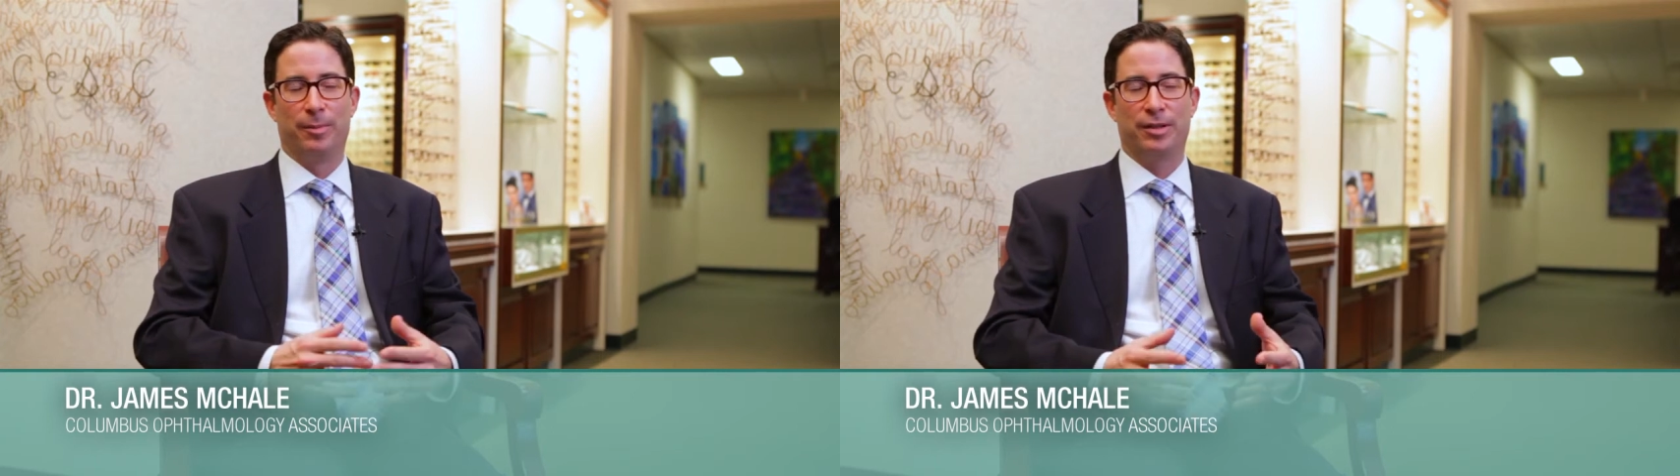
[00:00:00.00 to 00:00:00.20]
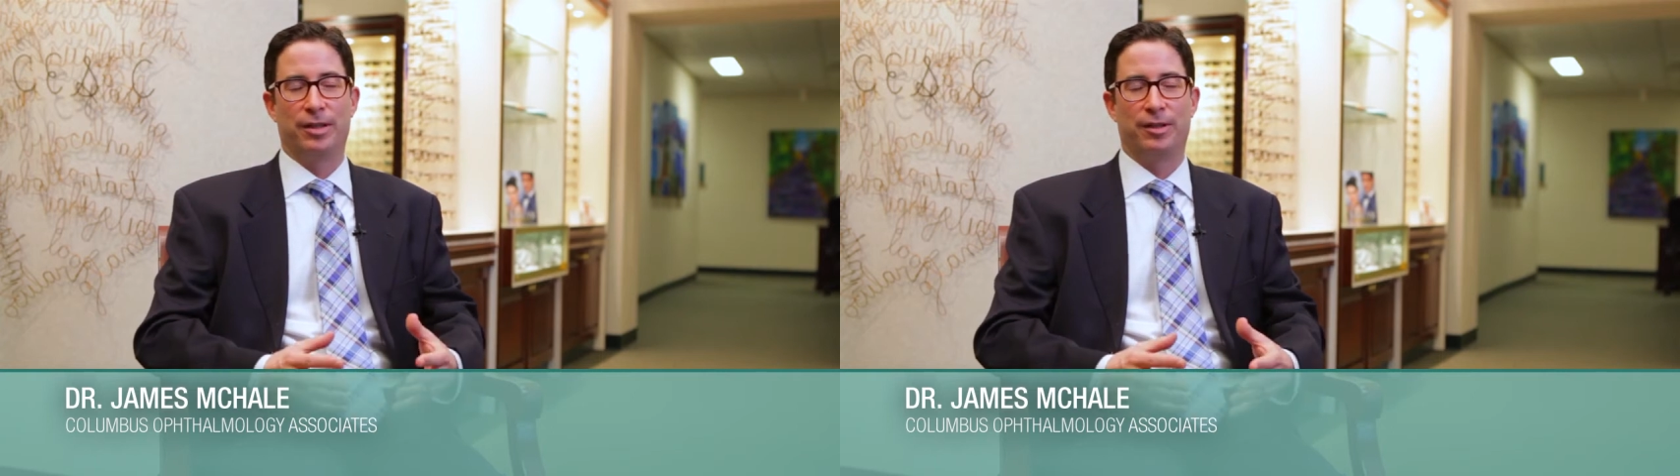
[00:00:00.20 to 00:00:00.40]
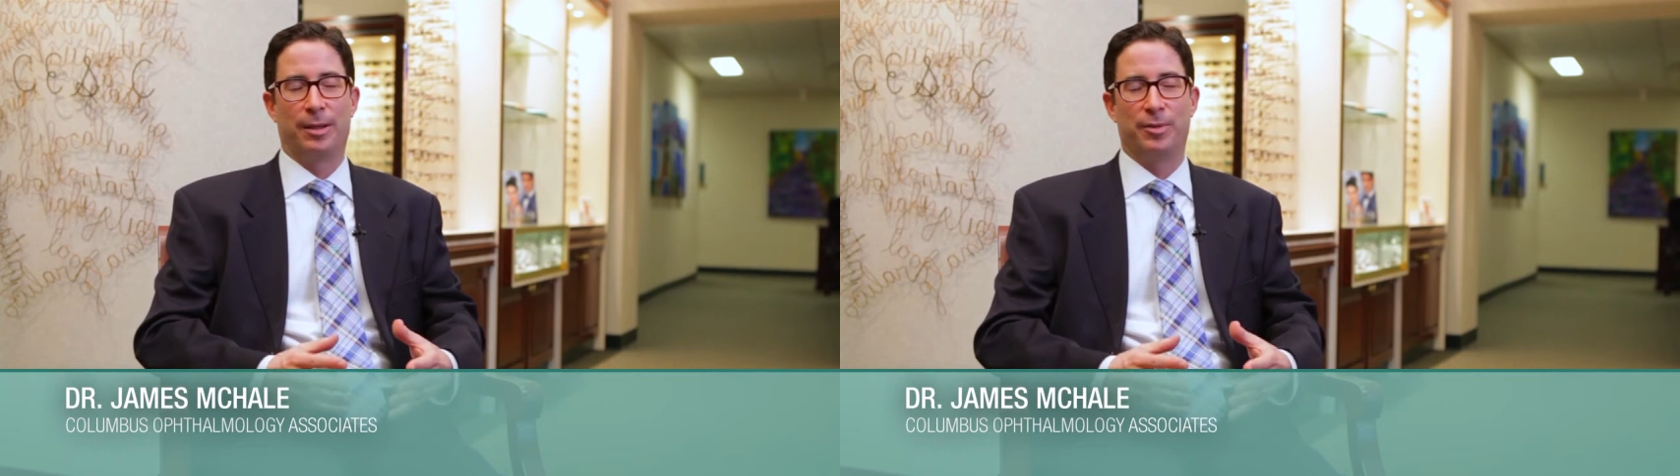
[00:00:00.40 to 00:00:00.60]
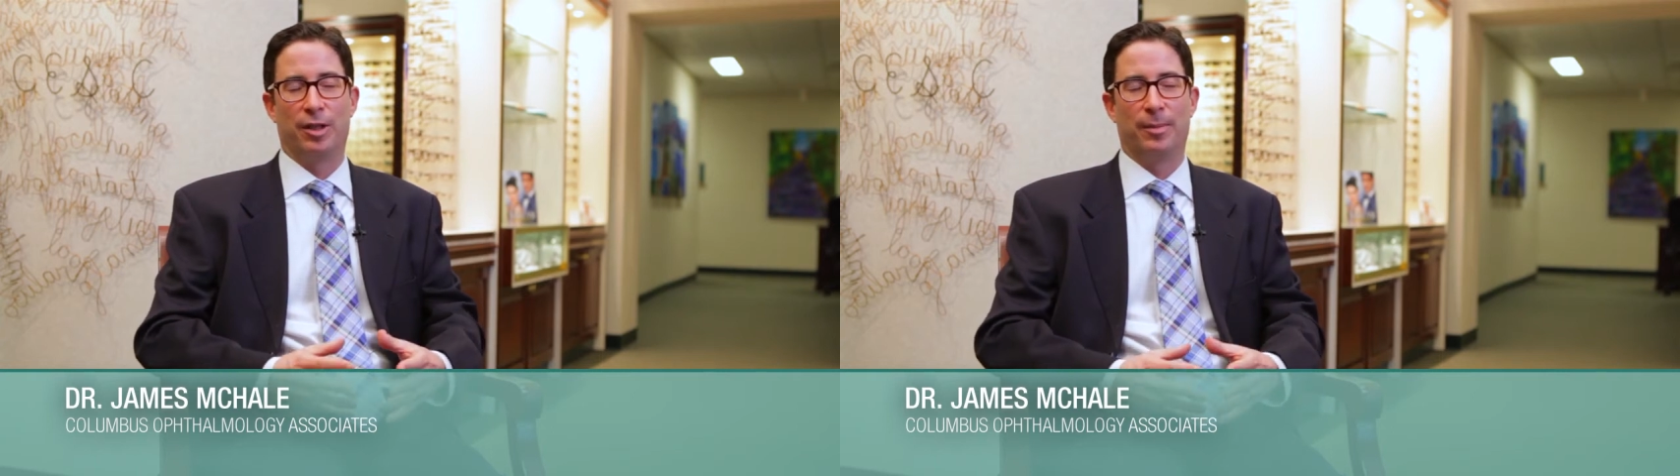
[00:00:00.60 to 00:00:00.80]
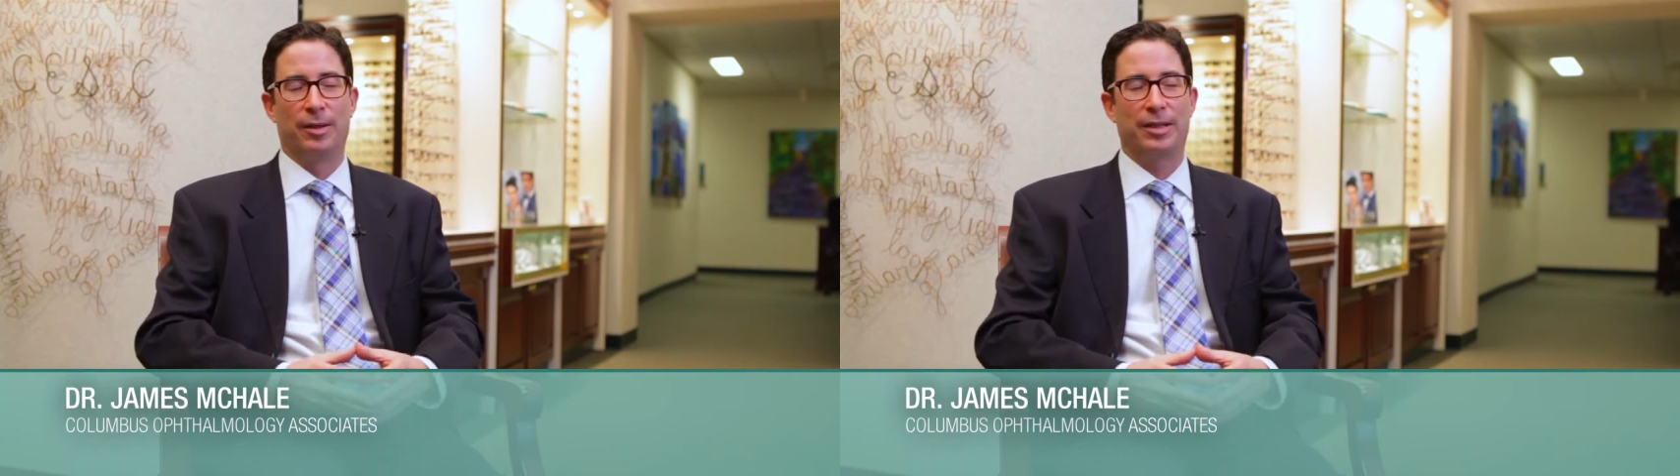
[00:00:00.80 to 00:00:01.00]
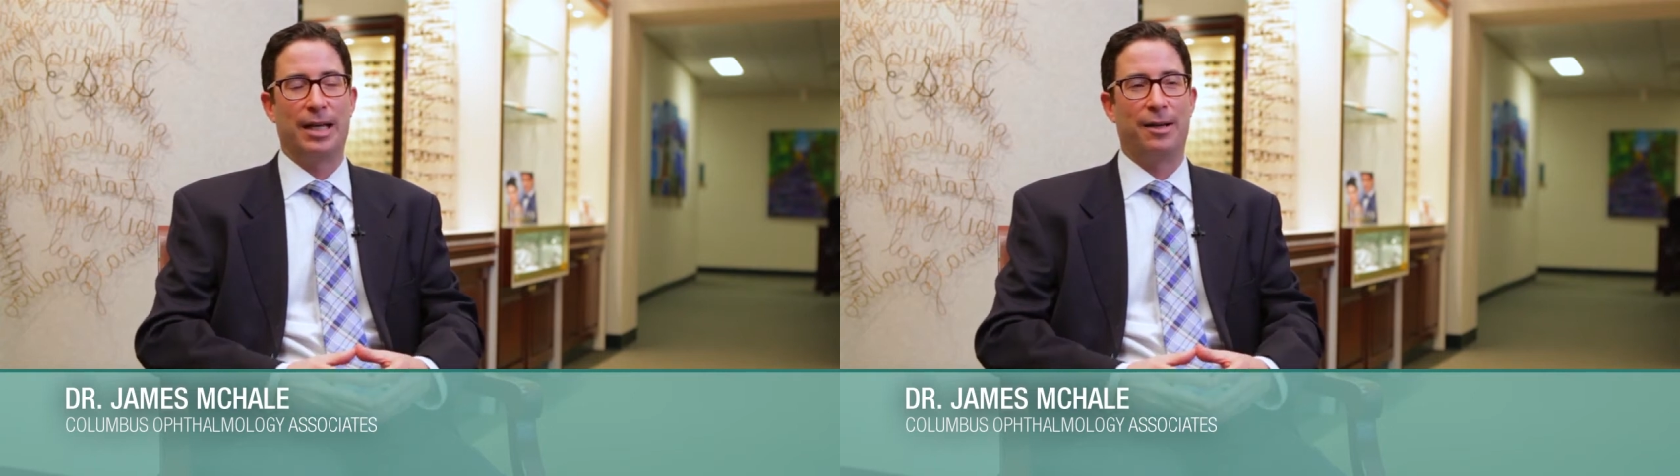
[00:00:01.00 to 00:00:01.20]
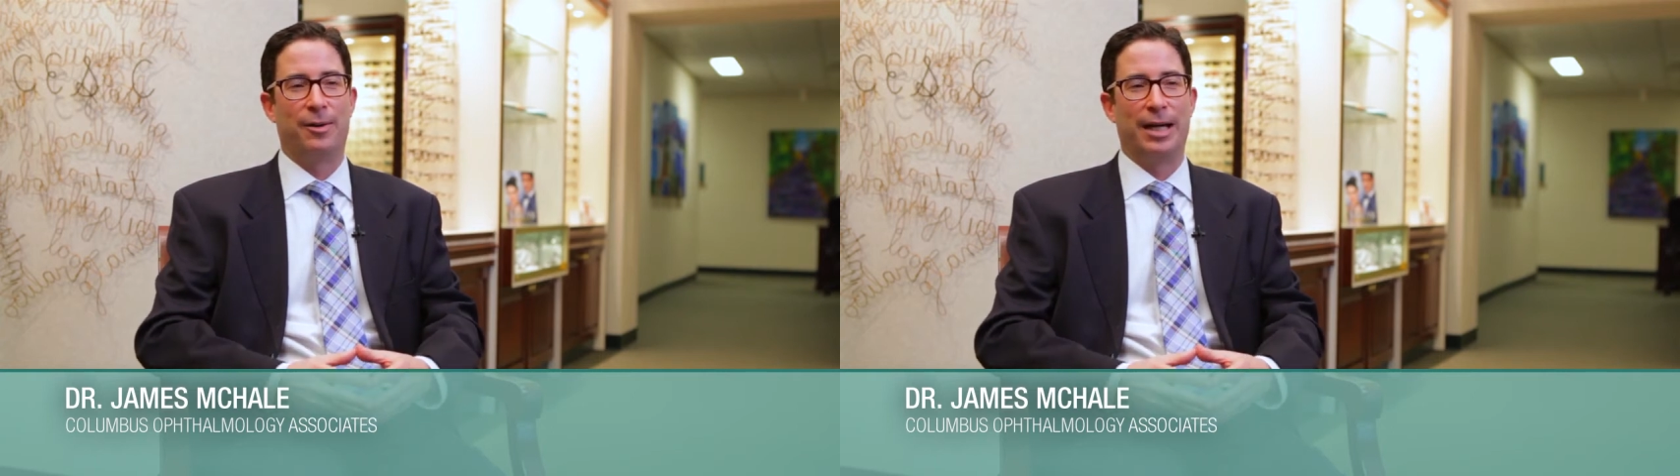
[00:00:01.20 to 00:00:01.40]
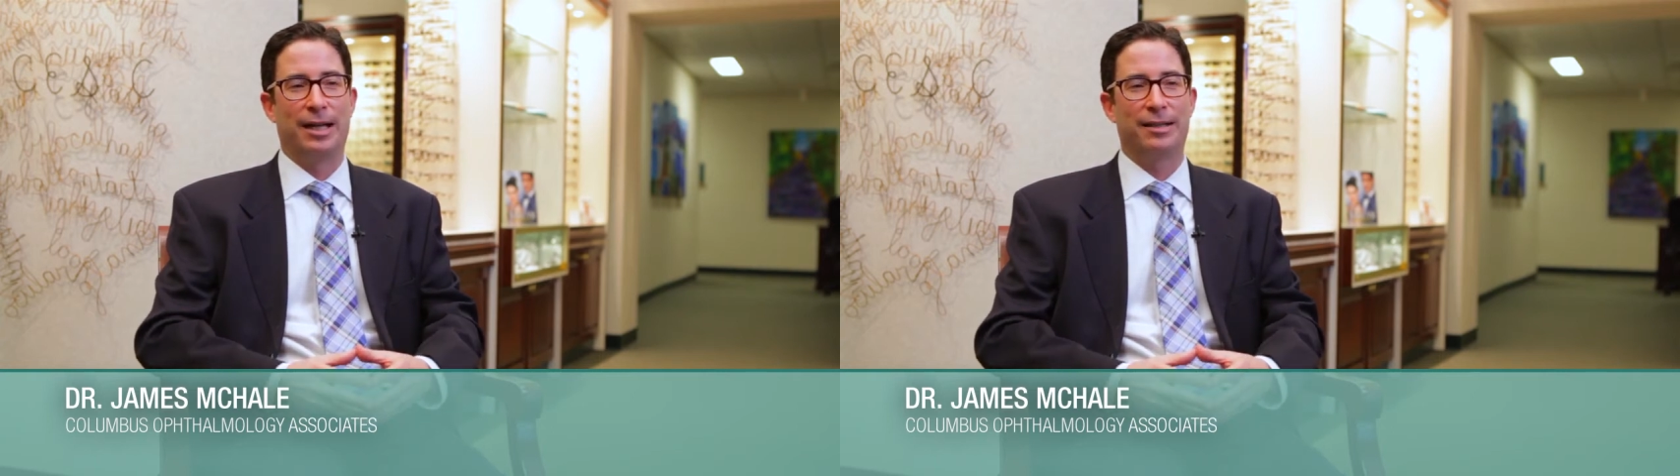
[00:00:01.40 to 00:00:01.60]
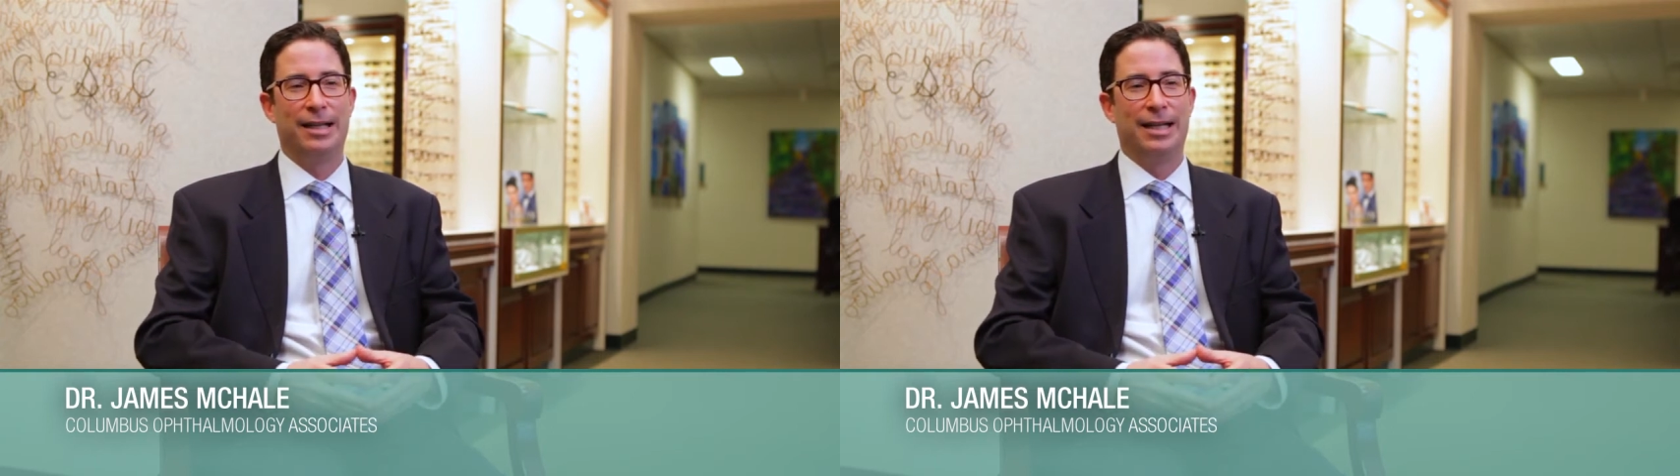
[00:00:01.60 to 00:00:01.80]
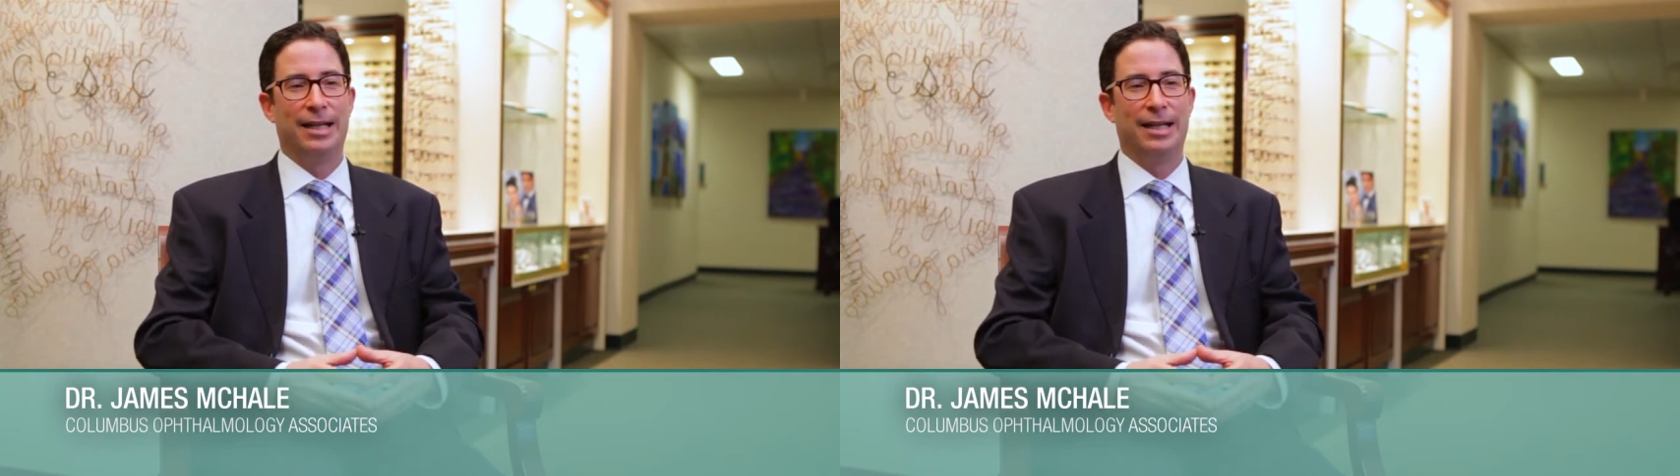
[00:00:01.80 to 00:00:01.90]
misconception about cataract